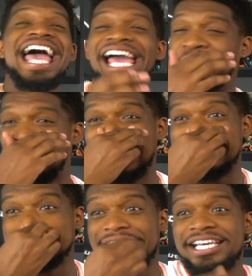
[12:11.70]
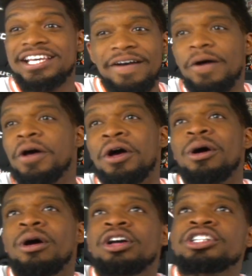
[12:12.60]
Anyways,
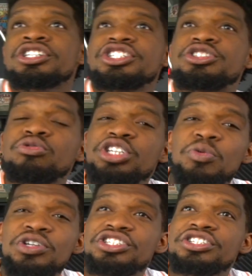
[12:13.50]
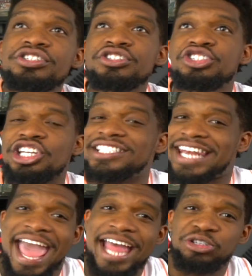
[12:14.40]
so she was just
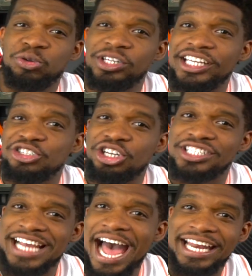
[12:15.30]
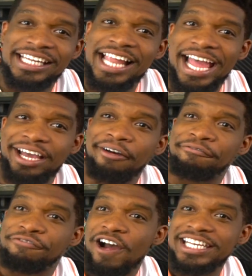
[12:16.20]
naturally just kind of like a
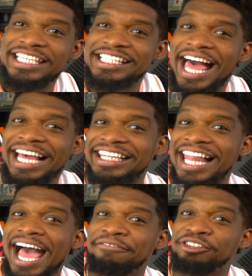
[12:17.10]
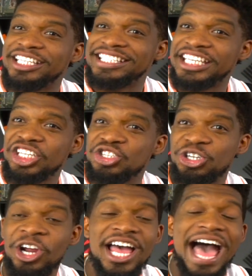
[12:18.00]
funny, like a lively
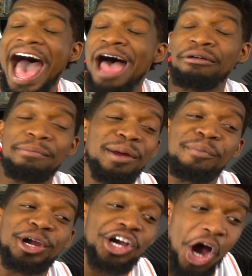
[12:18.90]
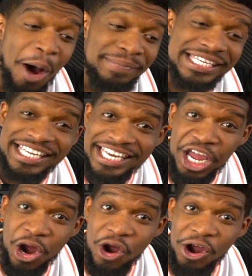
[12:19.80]
teacher. I remember coming in
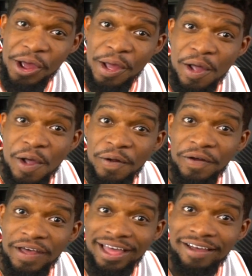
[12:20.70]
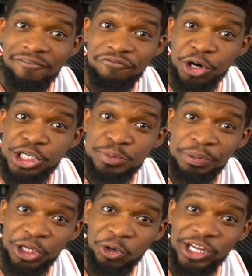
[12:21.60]
there first
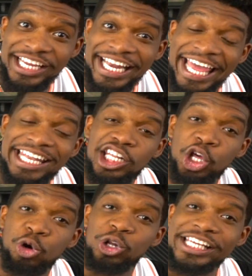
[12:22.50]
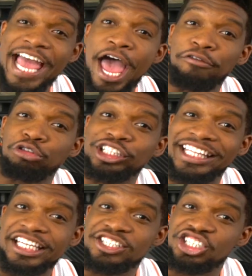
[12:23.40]
period and literally
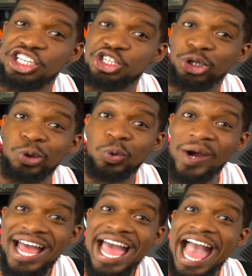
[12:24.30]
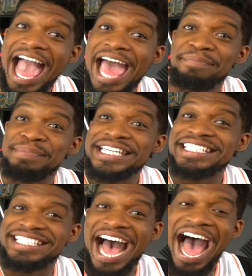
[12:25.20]
everything she'd do had
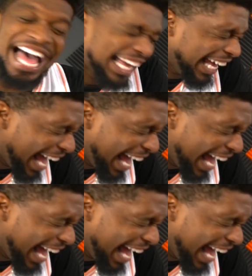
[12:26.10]
me die.